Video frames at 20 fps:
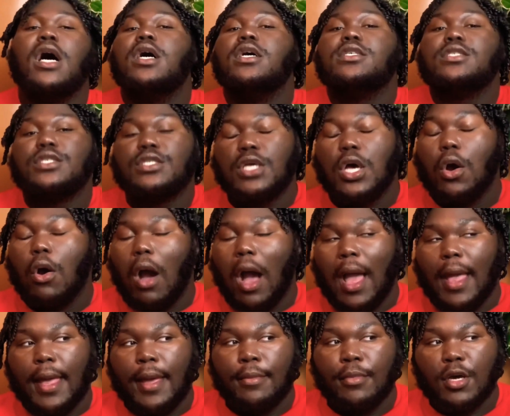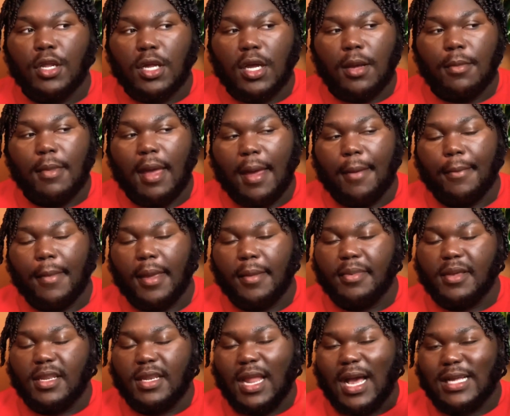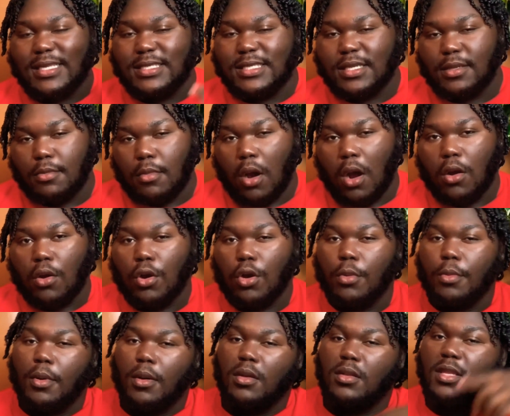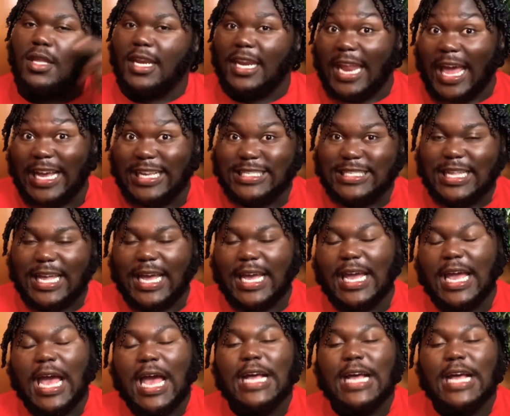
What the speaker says: So I am gonna come back, maybe not tomorrow, but the next day,